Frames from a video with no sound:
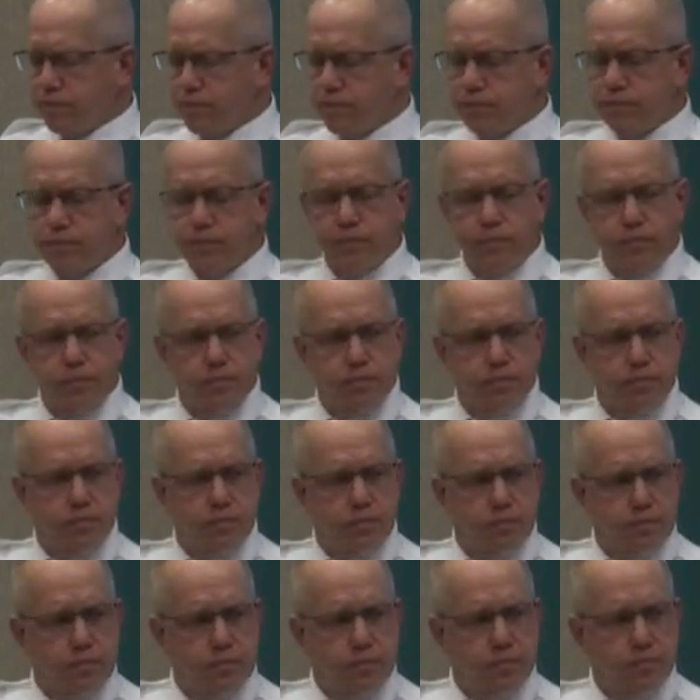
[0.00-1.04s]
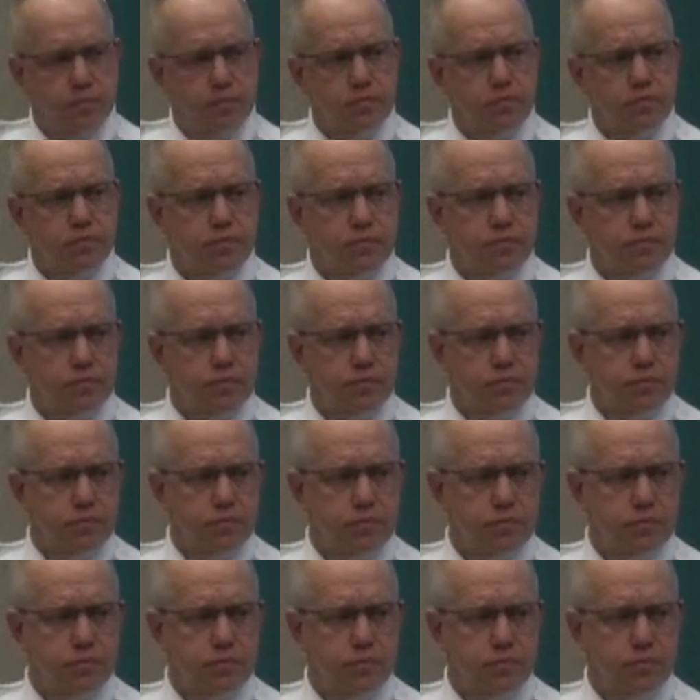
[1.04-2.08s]

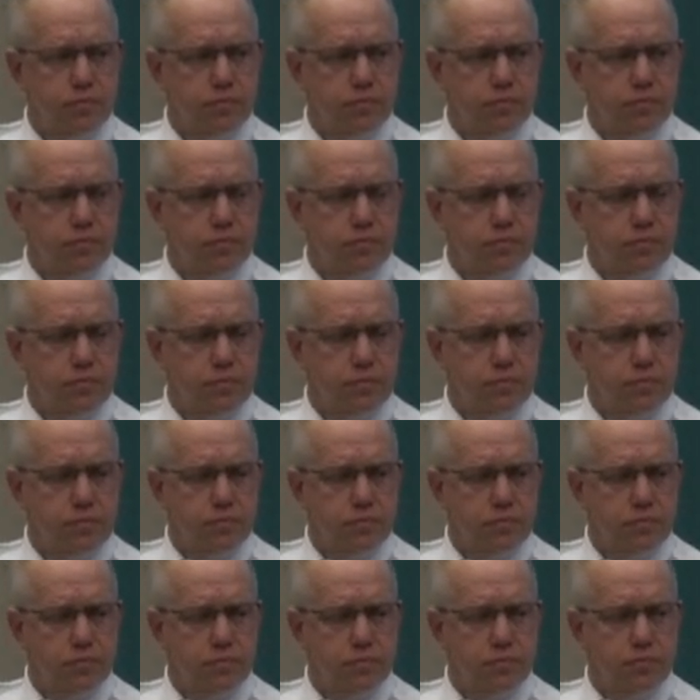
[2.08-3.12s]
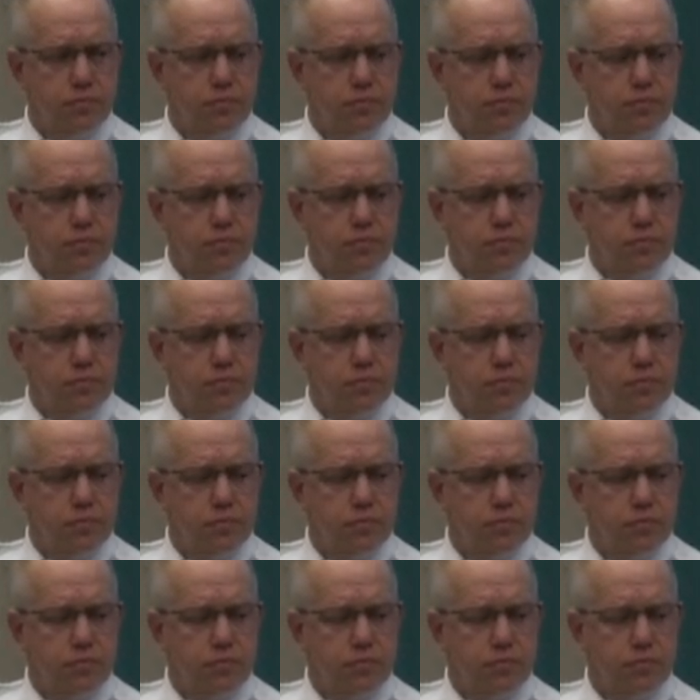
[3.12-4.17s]

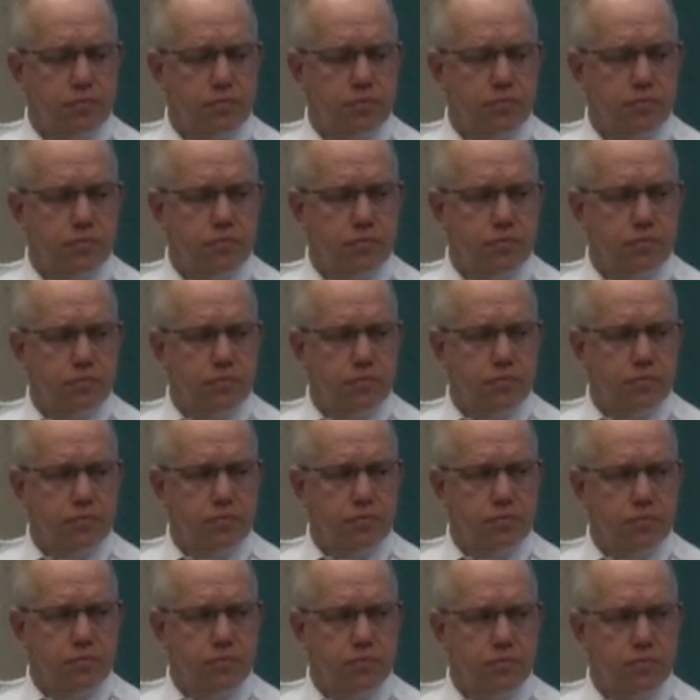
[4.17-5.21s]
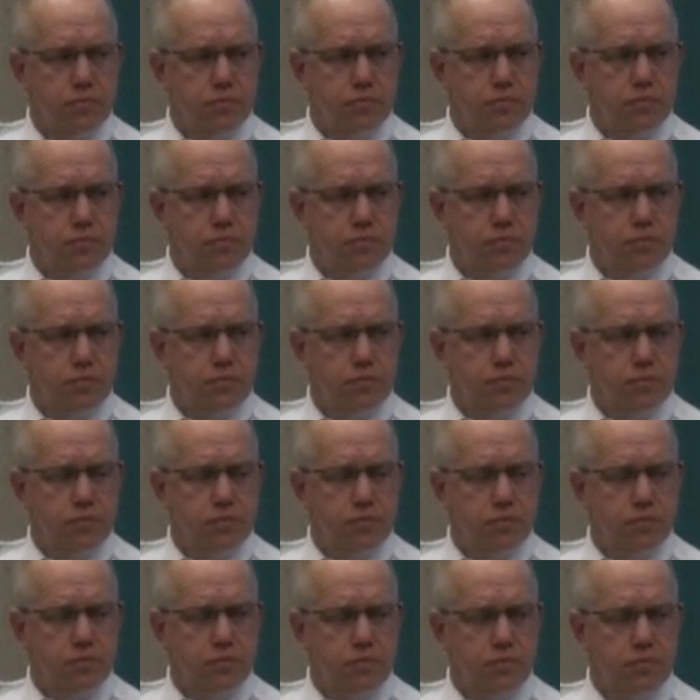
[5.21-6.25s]

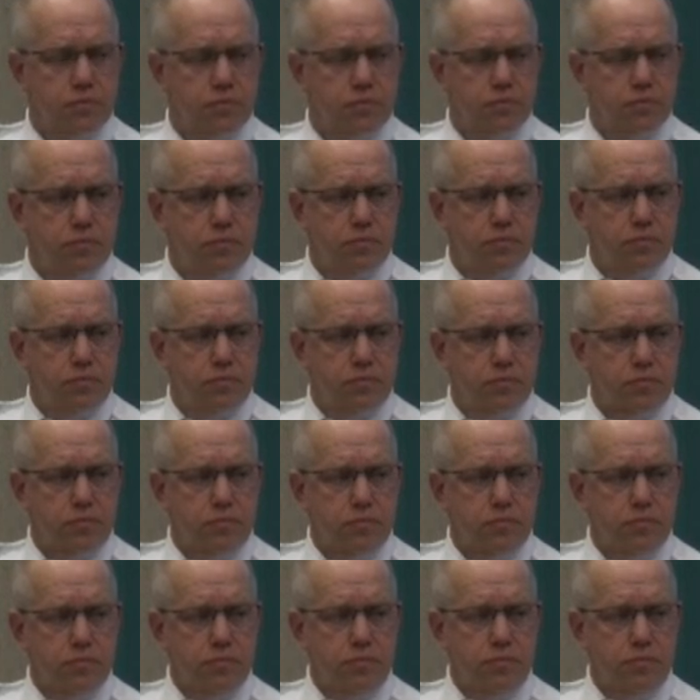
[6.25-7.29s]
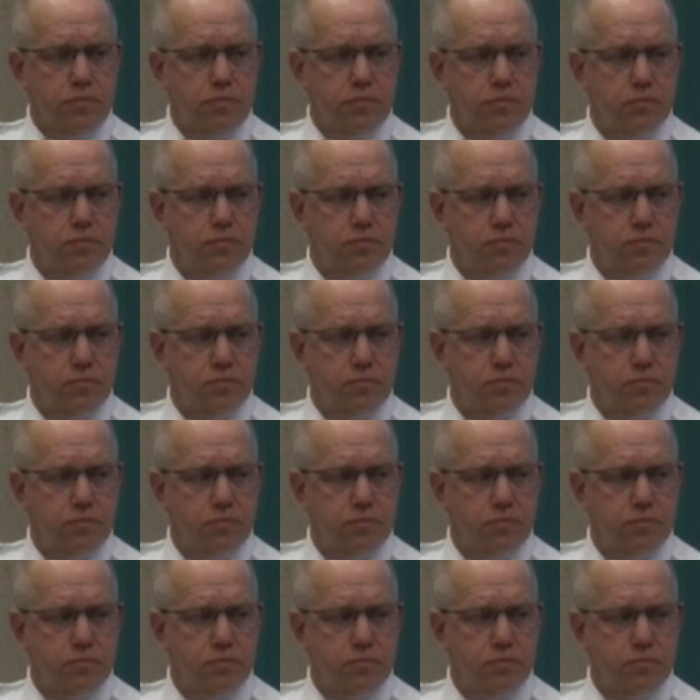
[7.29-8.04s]
[no speech]